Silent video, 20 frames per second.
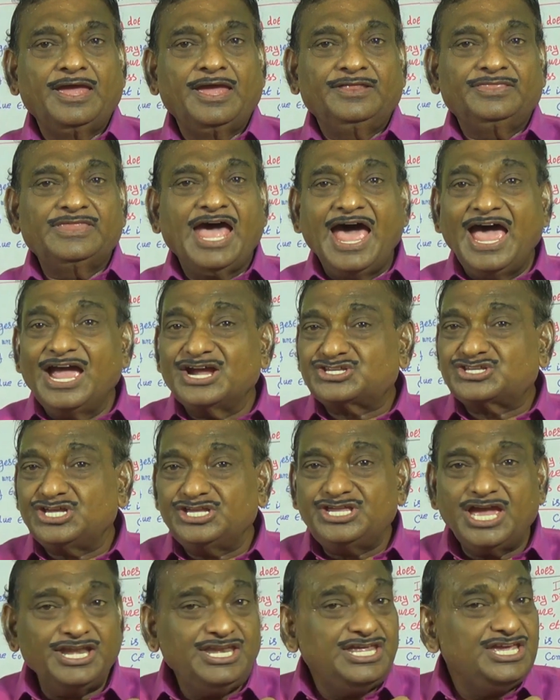The
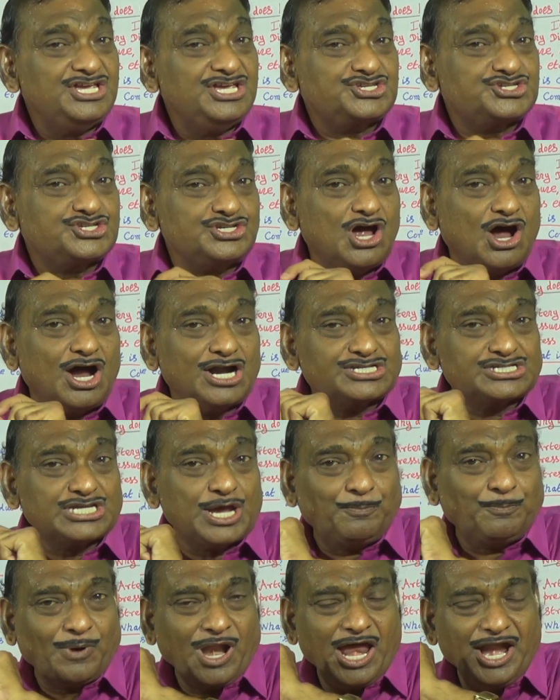oxygen is not
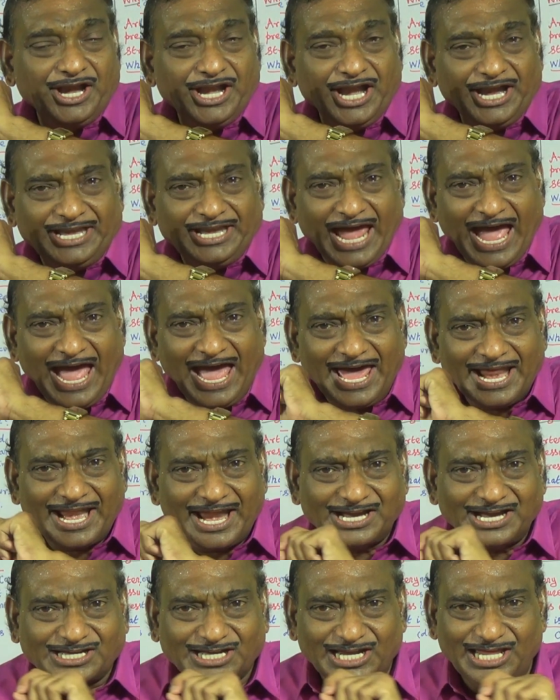supplied
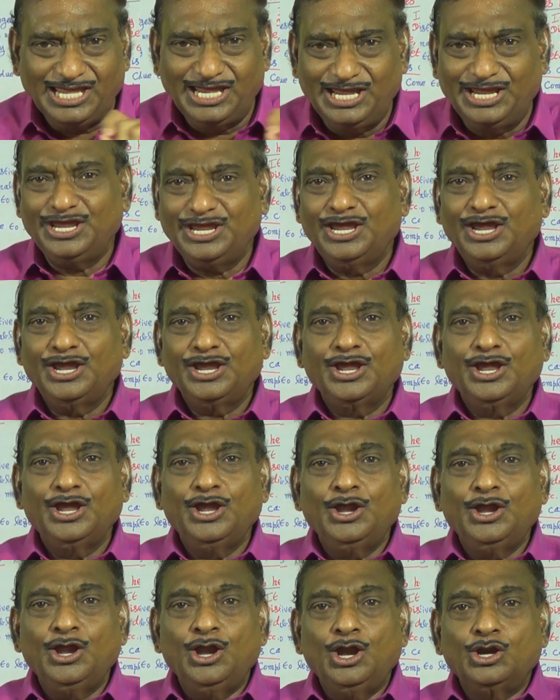directly
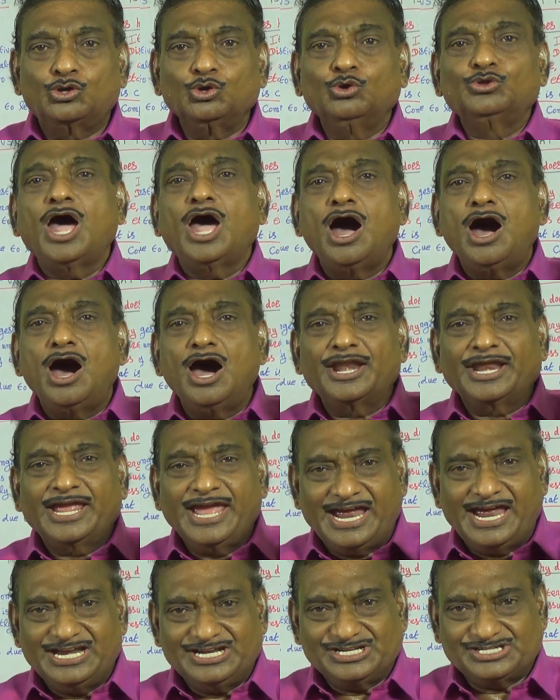to the
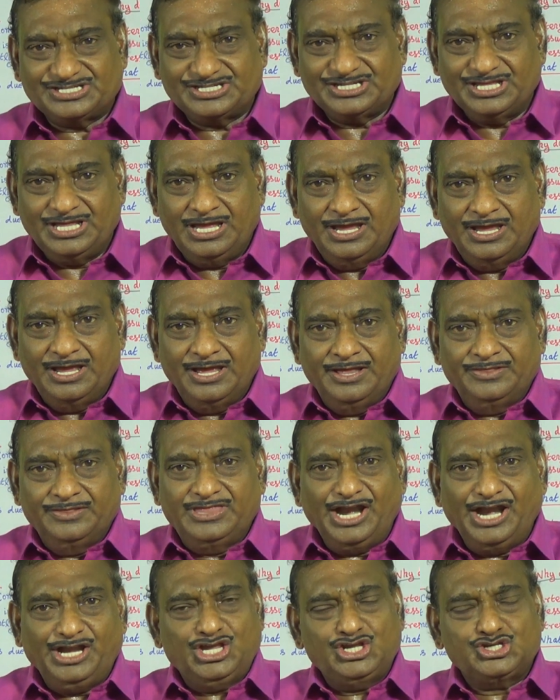organs,
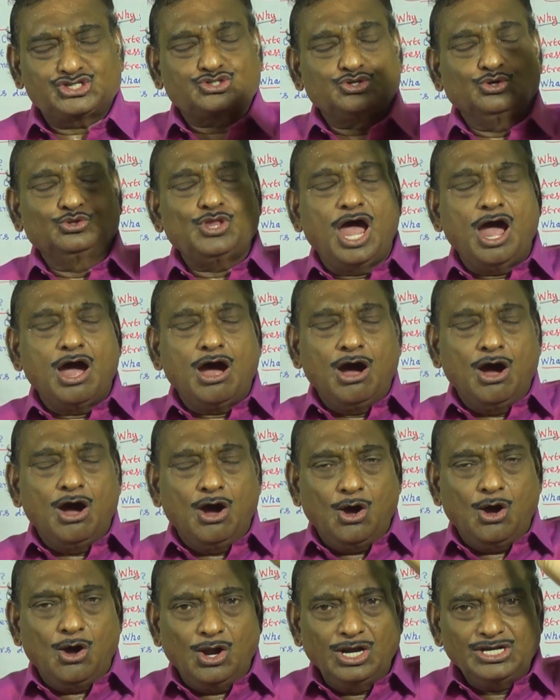that is to the
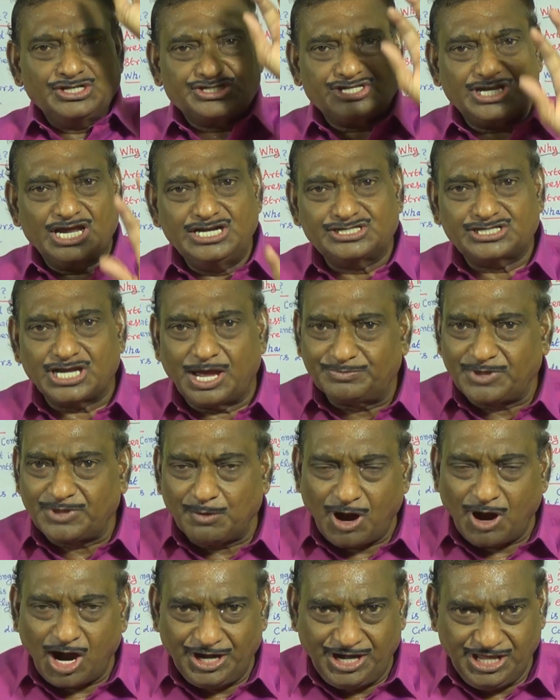all cells of
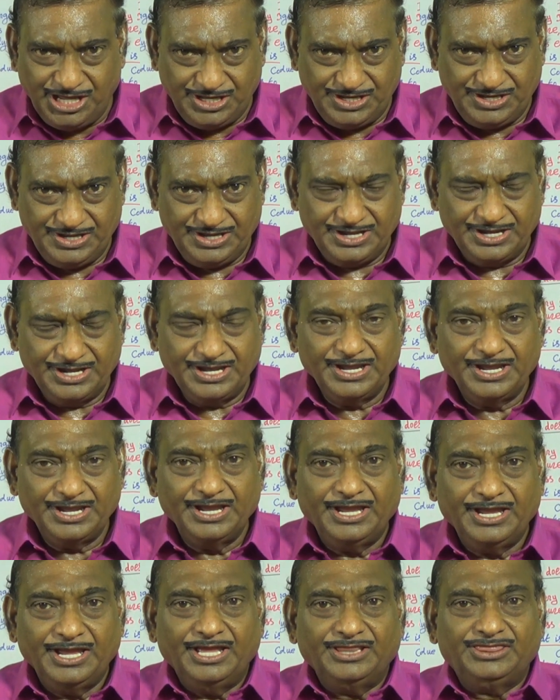the body.
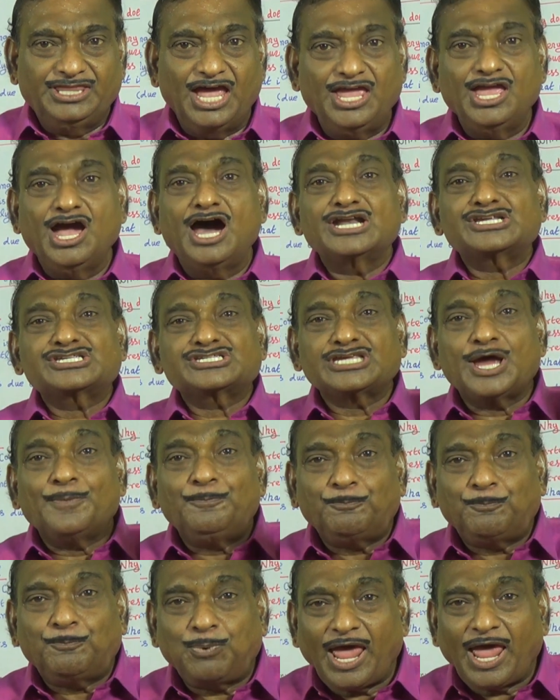They are
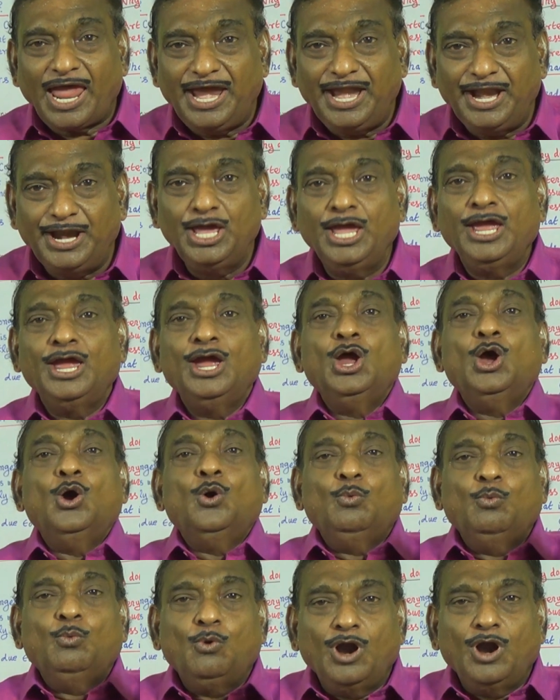supplied
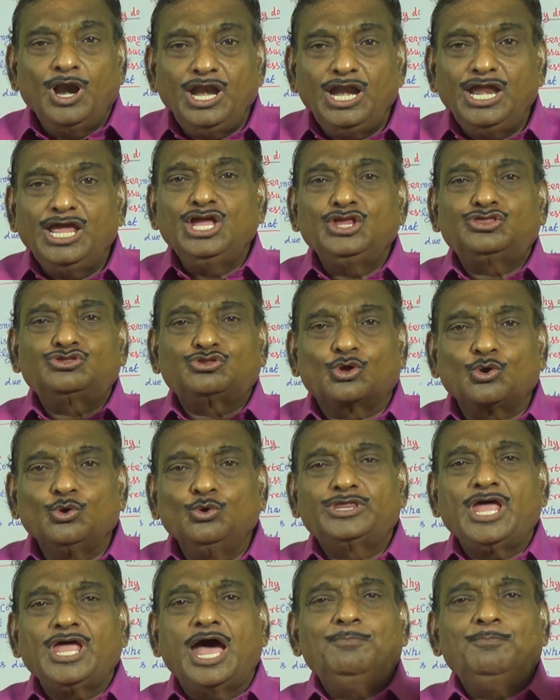only
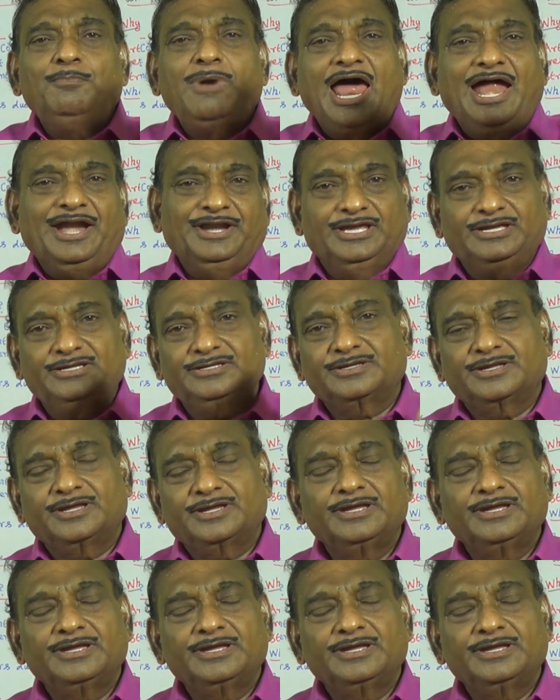through the blood.